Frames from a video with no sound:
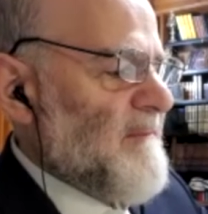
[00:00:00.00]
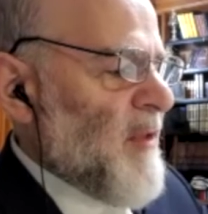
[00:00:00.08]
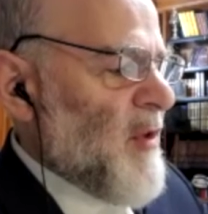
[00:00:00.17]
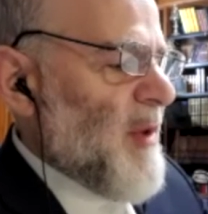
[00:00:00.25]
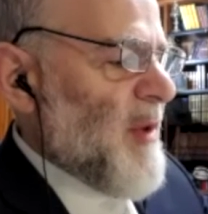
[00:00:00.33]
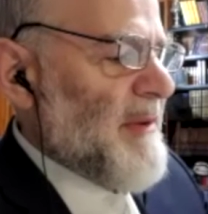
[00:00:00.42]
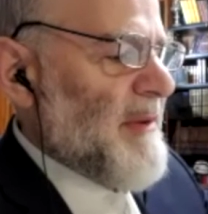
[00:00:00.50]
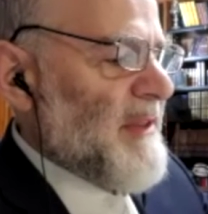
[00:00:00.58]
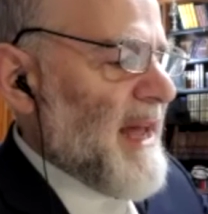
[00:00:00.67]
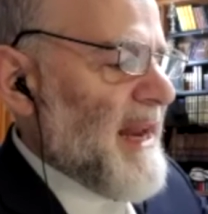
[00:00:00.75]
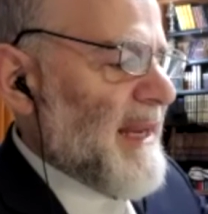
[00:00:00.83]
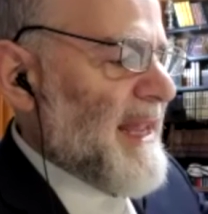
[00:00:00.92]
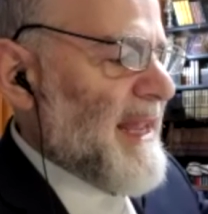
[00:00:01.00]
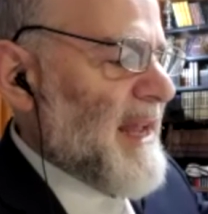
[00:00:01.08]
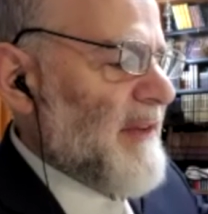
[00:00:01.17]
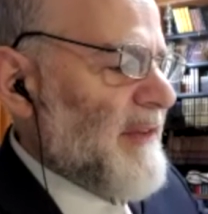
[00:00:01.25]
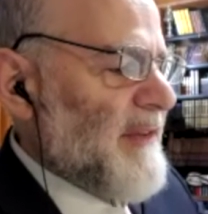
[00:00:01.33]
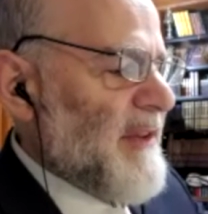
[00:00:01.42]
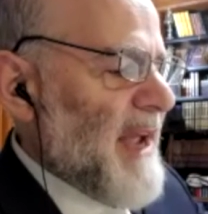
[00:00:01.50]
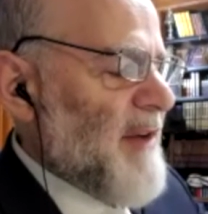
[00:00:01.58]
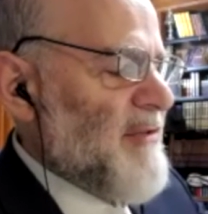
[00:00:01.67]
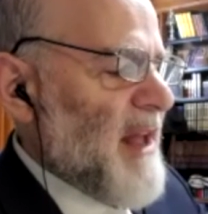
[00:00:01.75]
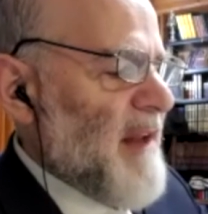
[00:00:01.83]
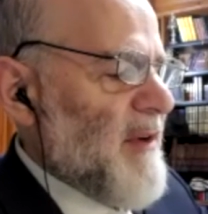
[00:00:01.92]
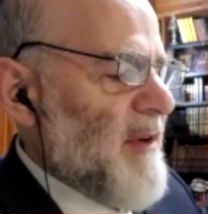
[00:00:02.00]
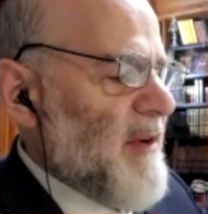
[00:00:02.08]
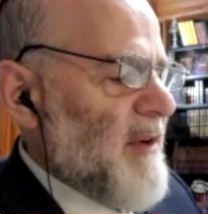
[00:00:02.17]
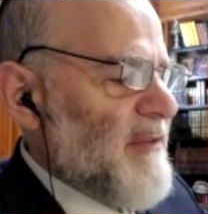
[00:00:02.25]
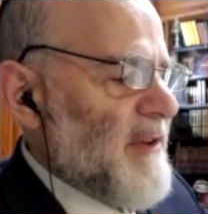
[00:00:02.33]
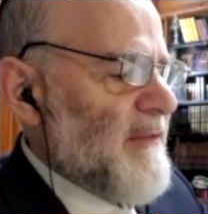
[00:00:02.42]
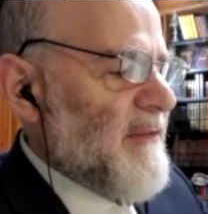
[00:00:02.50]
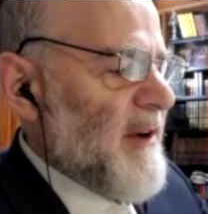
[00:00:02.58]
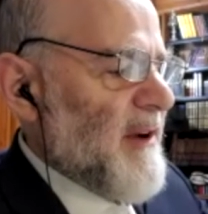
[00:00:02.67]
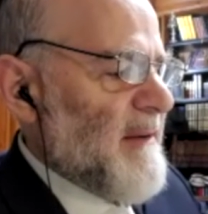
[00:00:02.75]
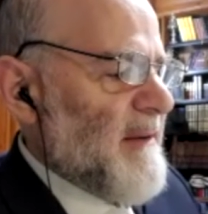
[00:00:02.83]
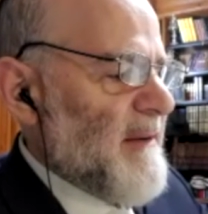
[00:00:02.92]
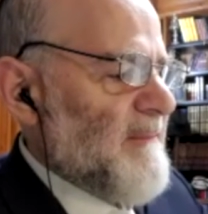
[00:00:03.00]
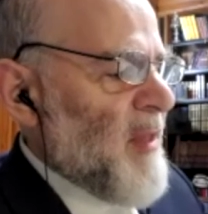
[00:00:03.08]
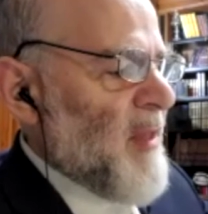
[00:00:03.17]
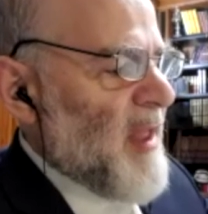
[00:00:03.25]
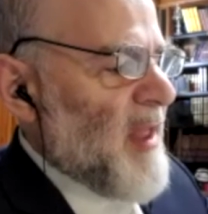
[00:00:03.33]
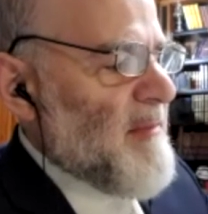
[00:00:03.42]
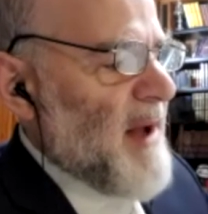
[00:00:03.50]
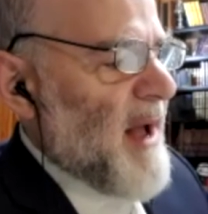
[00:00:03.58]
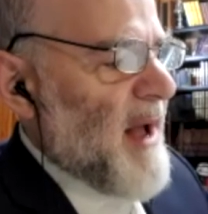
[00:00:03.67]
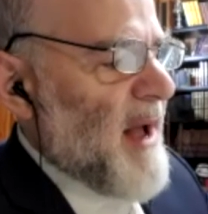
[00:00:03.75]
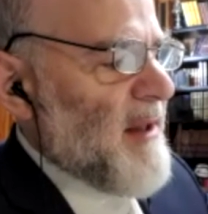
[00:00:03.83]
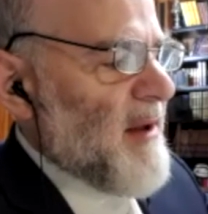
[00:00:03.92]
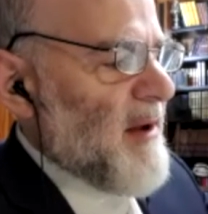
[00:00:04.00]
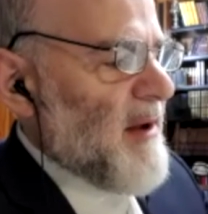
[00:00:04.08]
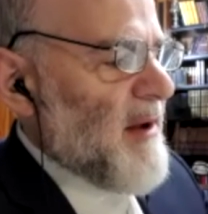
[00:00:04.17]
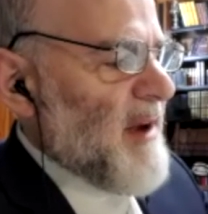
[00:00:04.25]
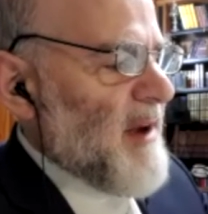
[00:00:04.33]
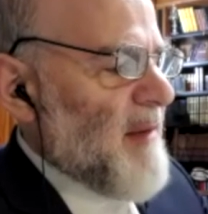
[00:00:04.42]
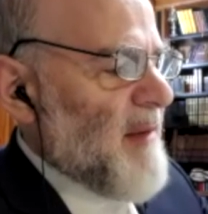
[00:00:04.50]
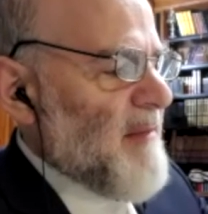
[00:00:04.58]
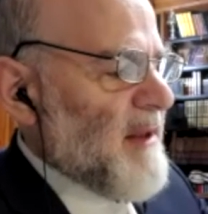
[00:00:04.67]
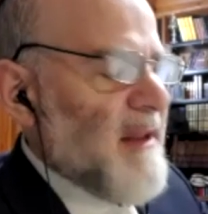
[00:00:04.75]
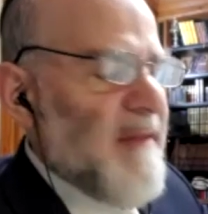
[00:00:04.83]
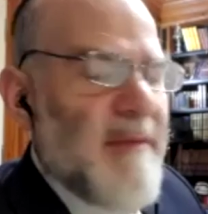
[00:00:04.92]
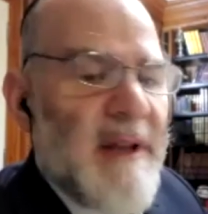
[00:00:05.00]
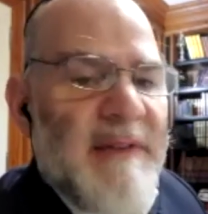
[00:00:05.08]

You put the Hanukkah candles on the outside of your house in front. If you live